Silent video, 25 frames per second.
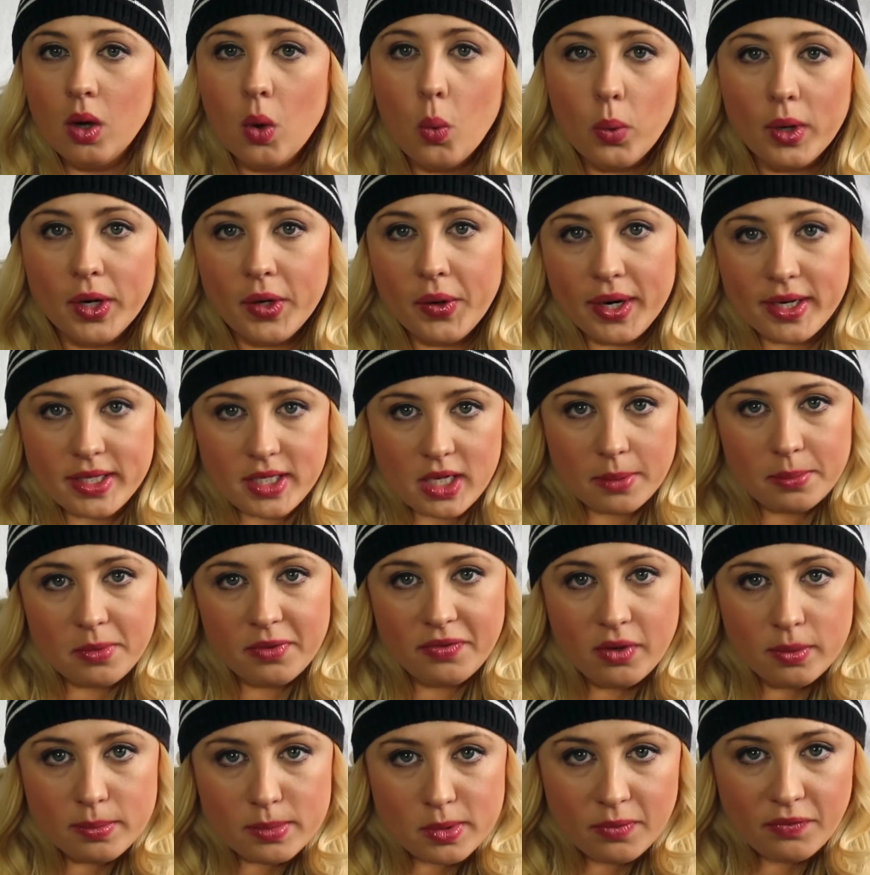What a great time
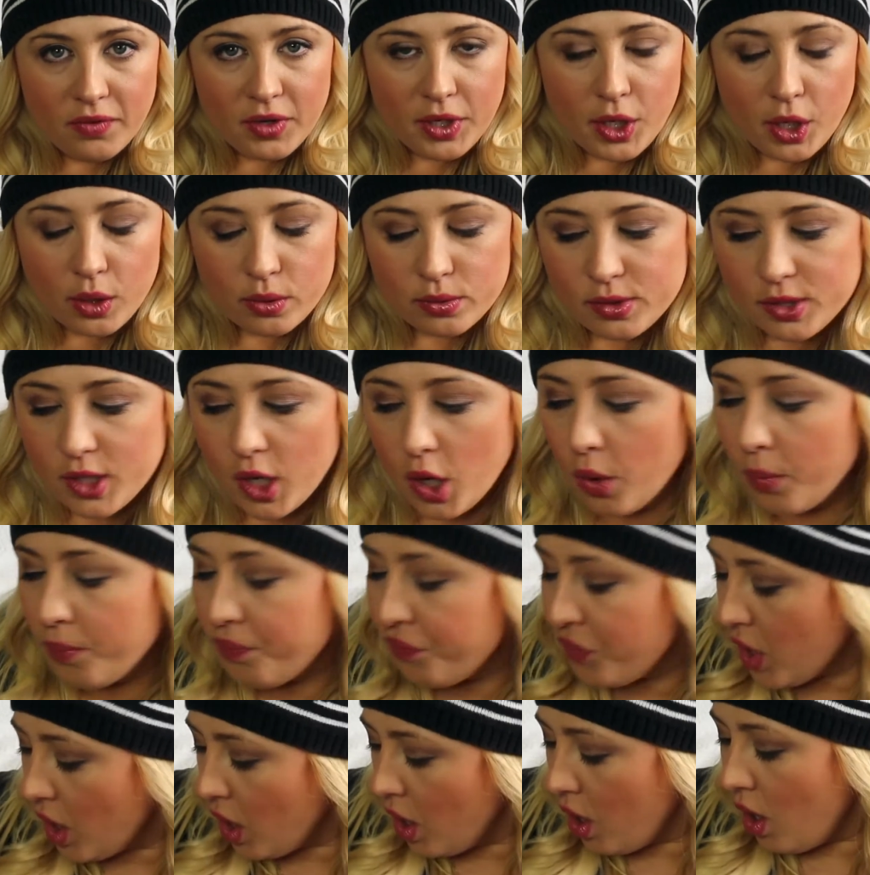to film some videos. So
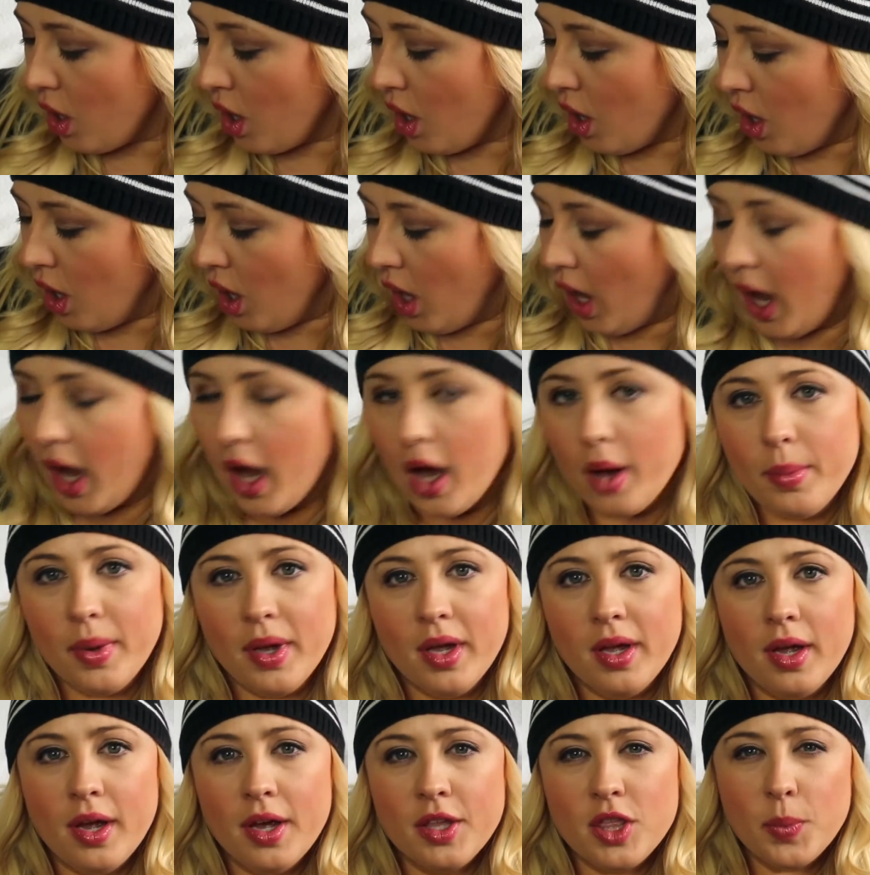um,
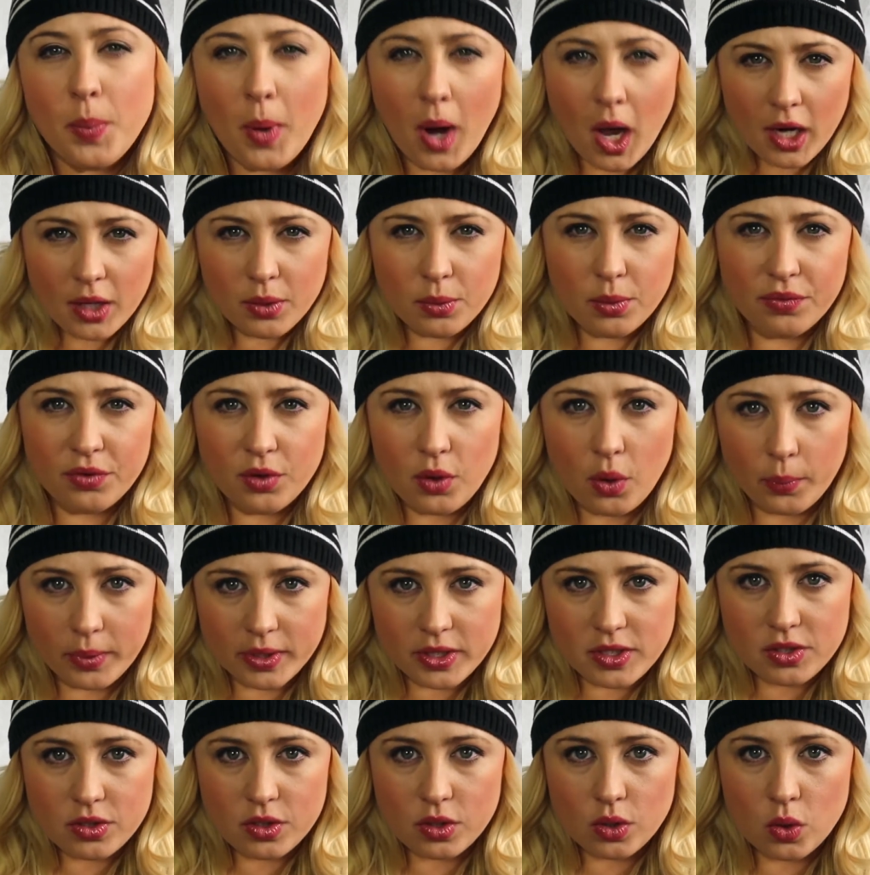the product review I
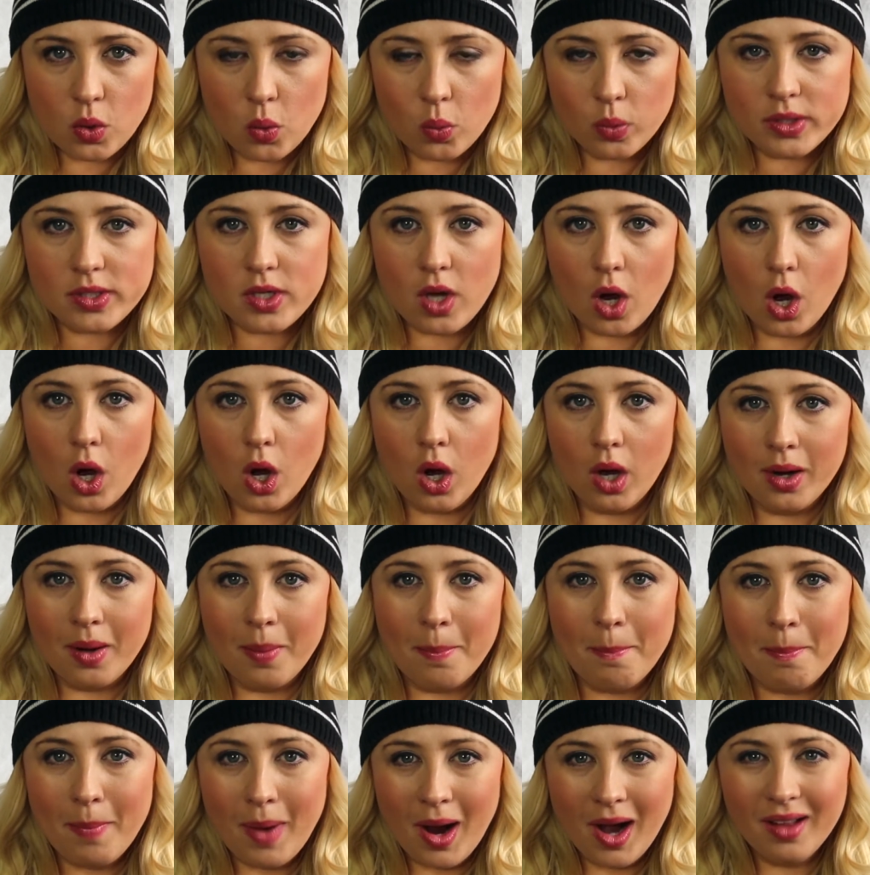wanted to do was
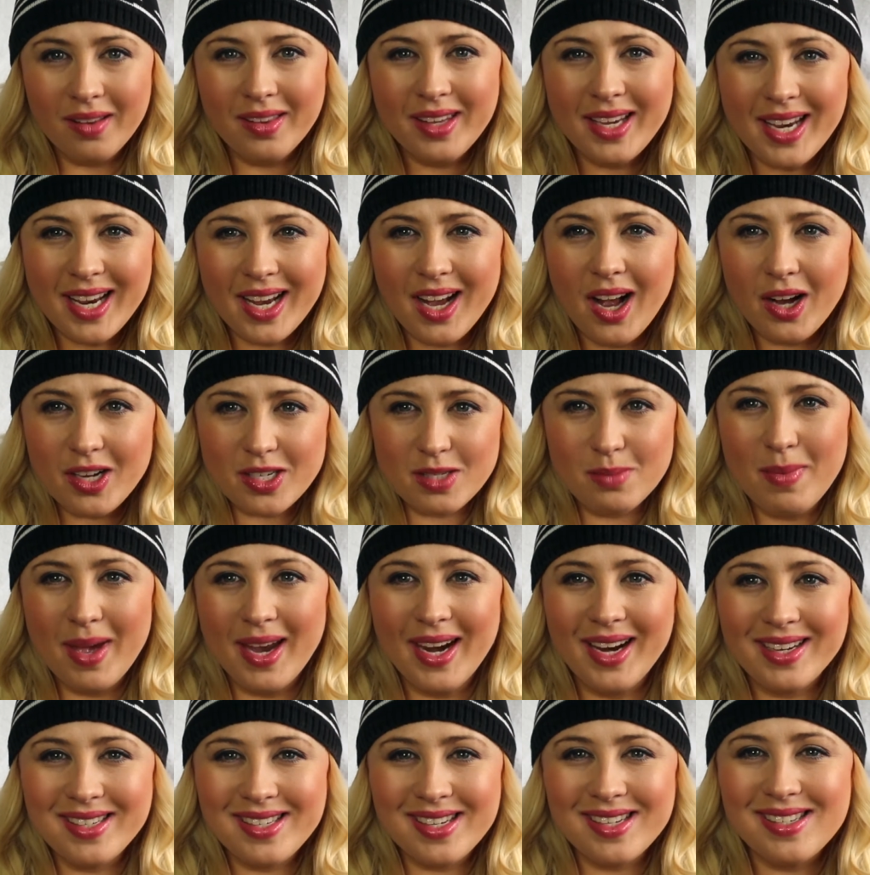on Molly
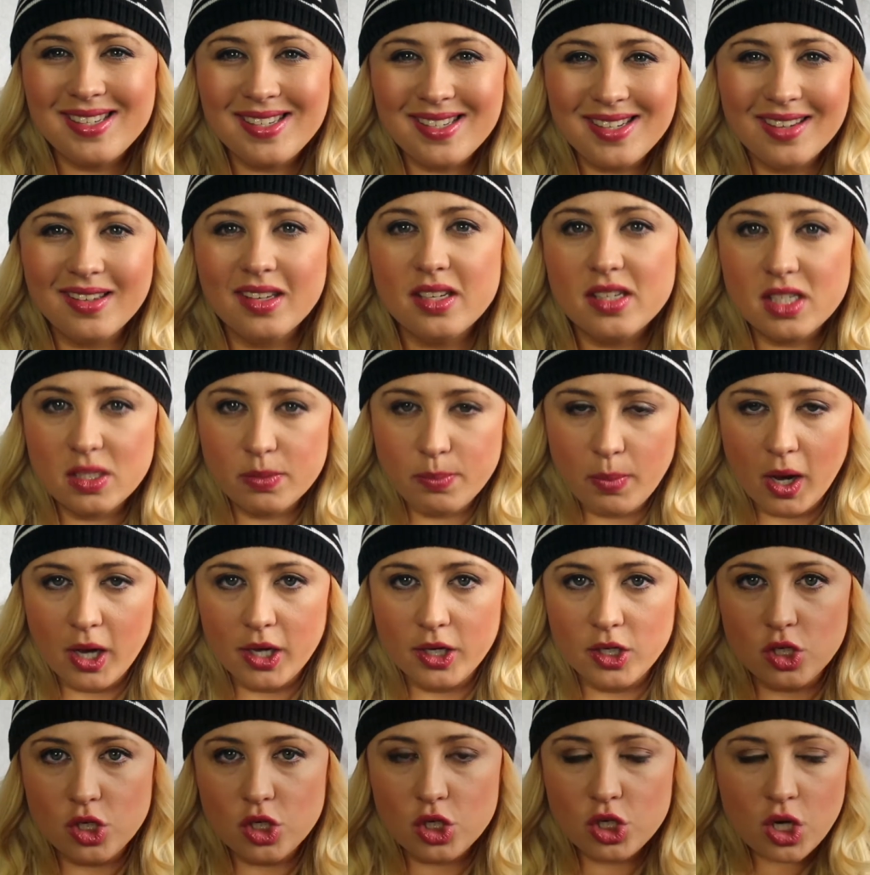Cosmetics
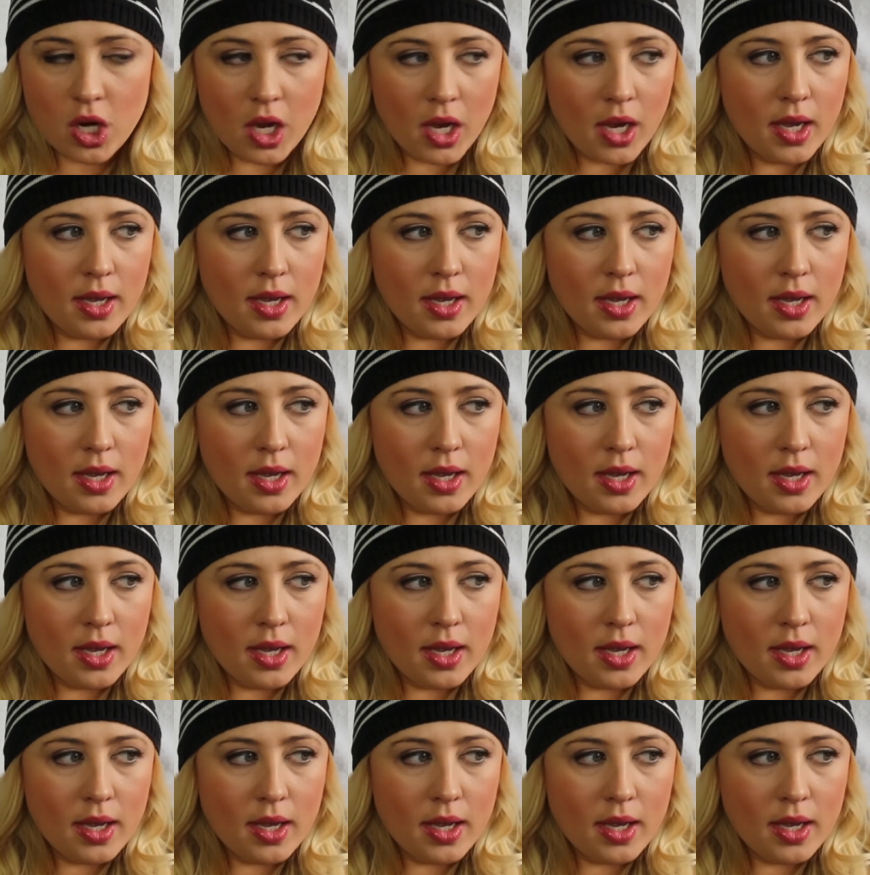Silisponge.